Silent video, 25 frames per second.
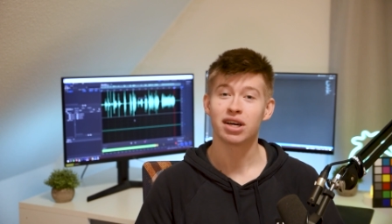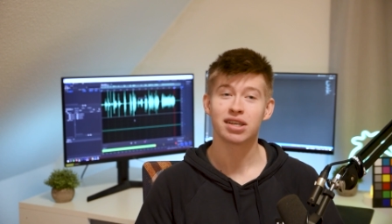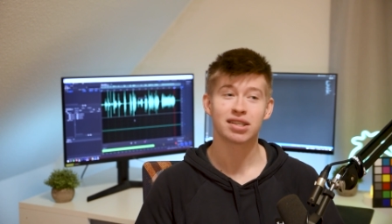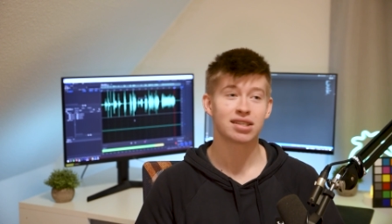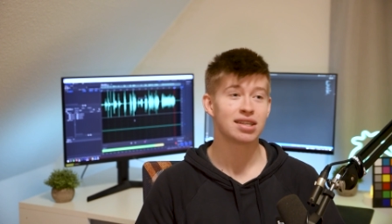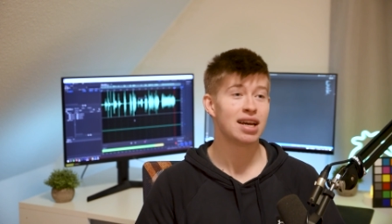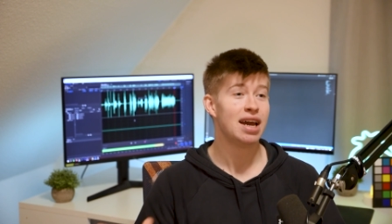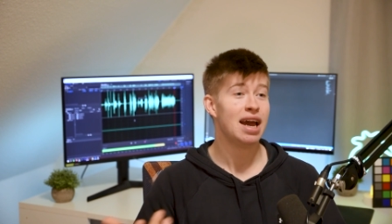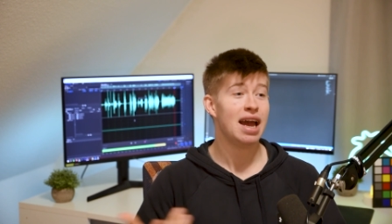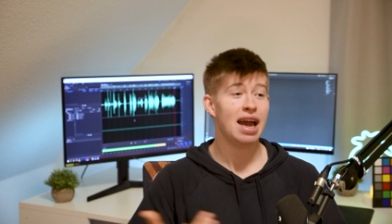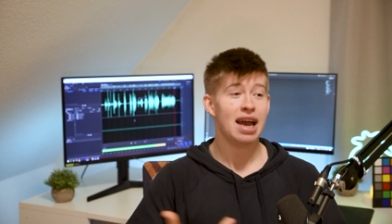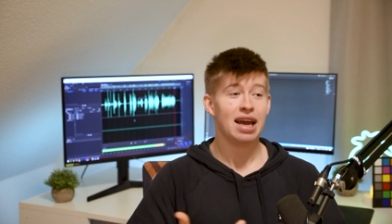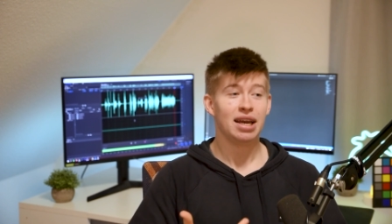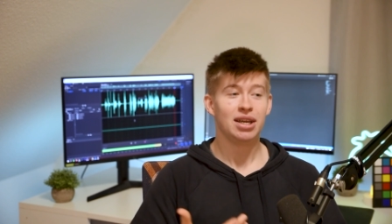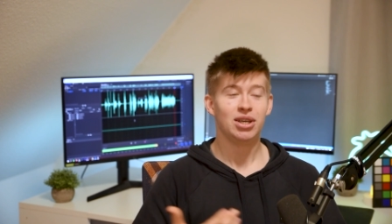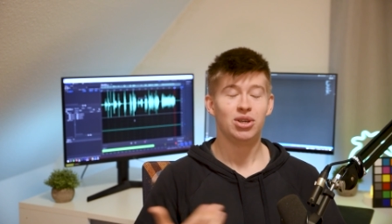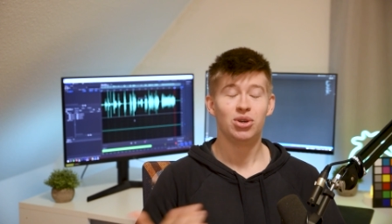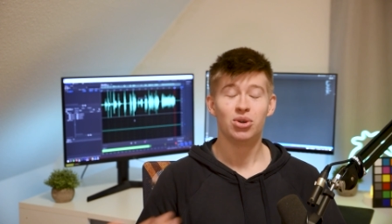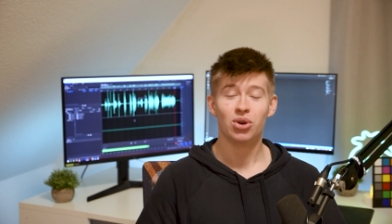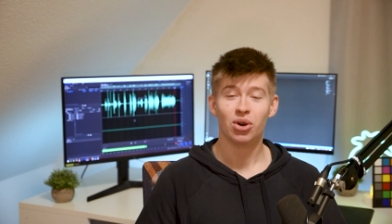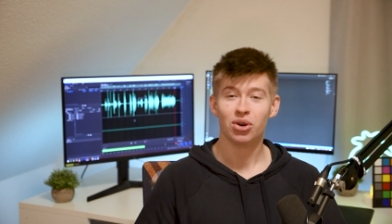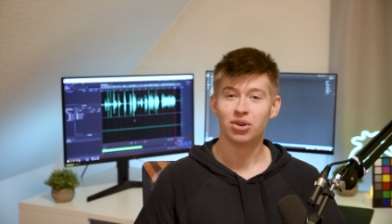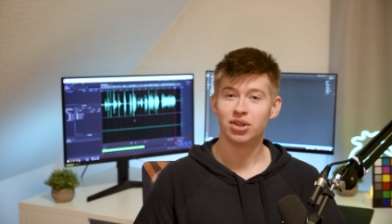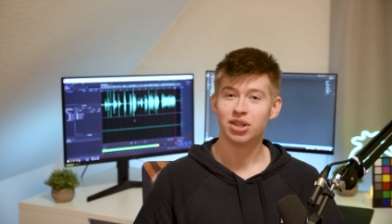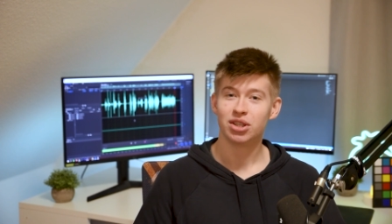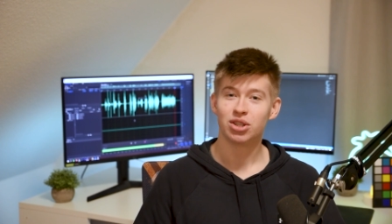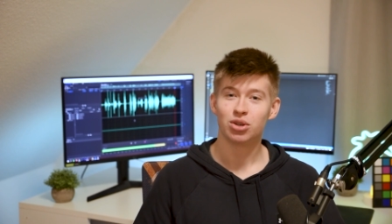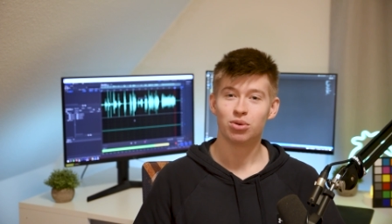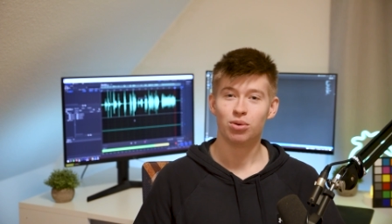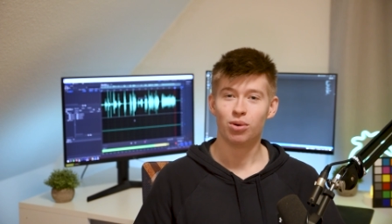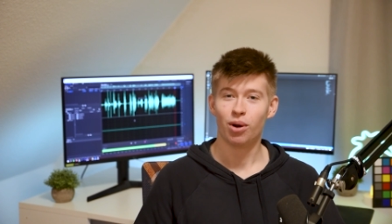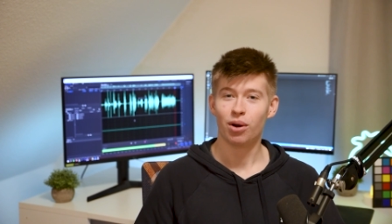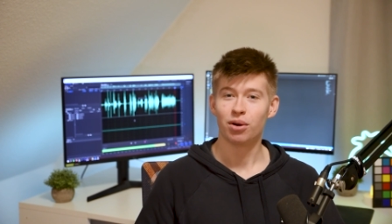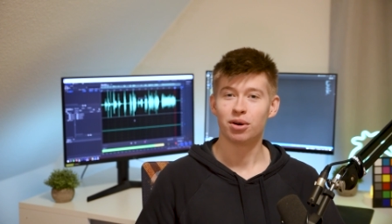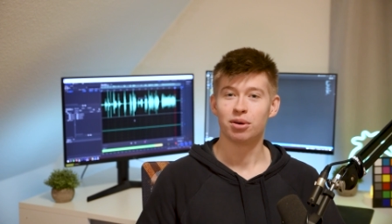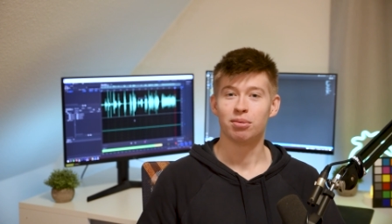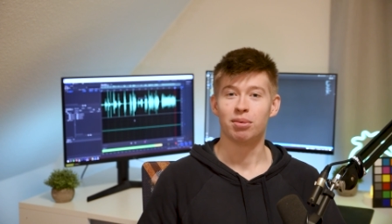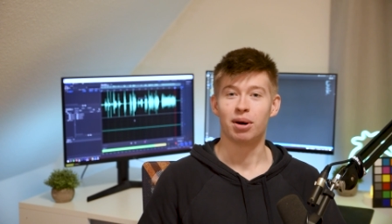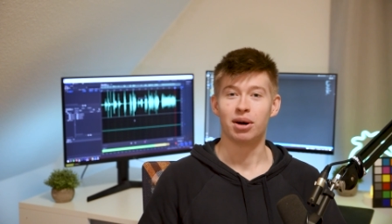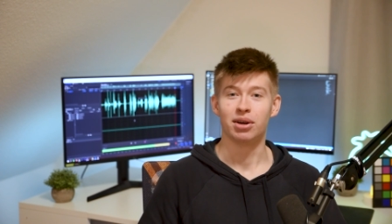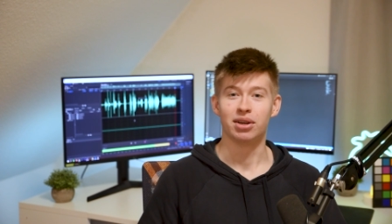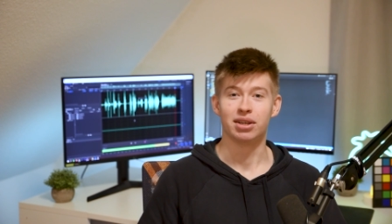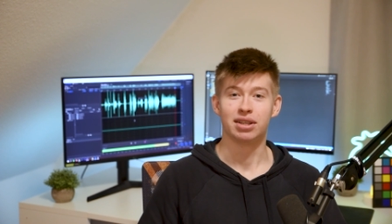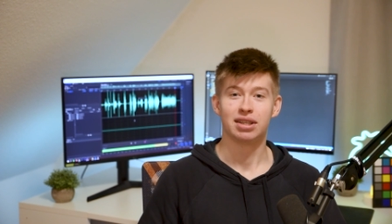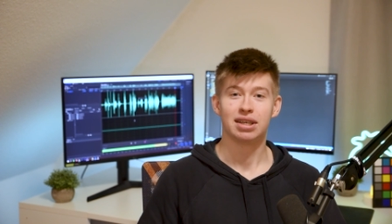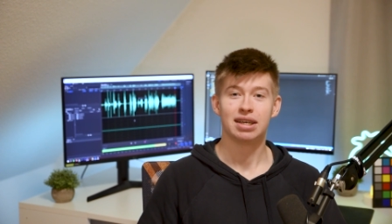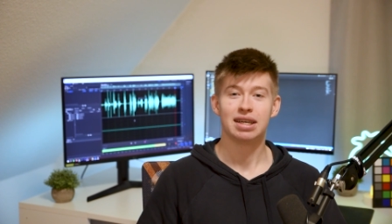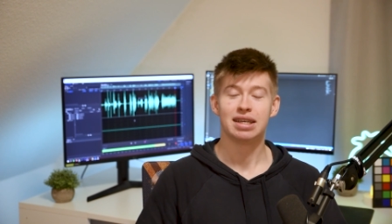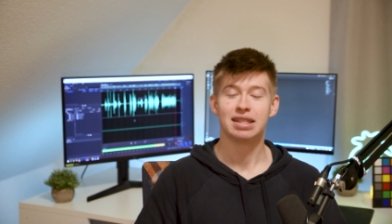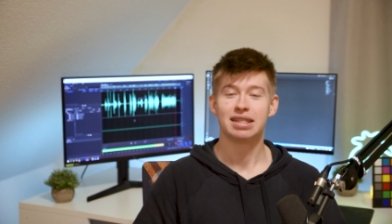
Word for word: us. You don't need to worry about it.